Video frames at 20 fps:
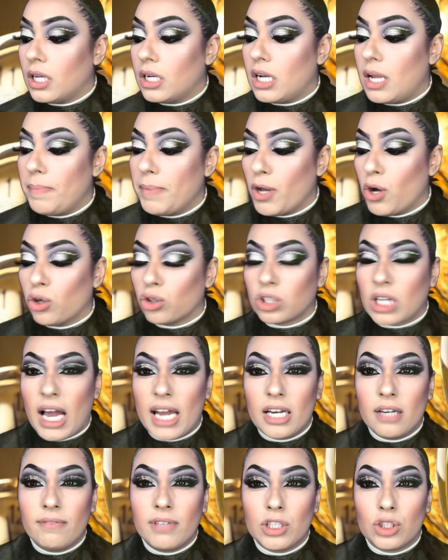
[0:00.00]
Let me go
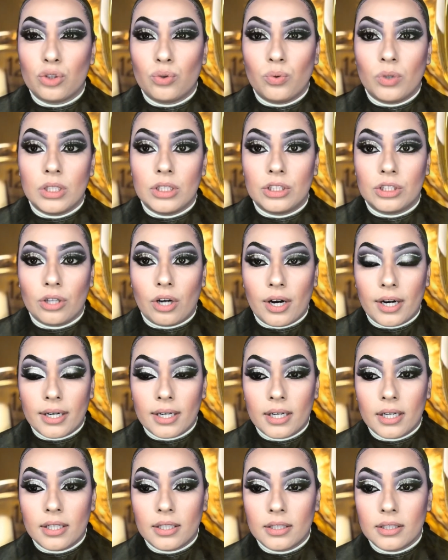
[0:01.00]
kind of into a dark,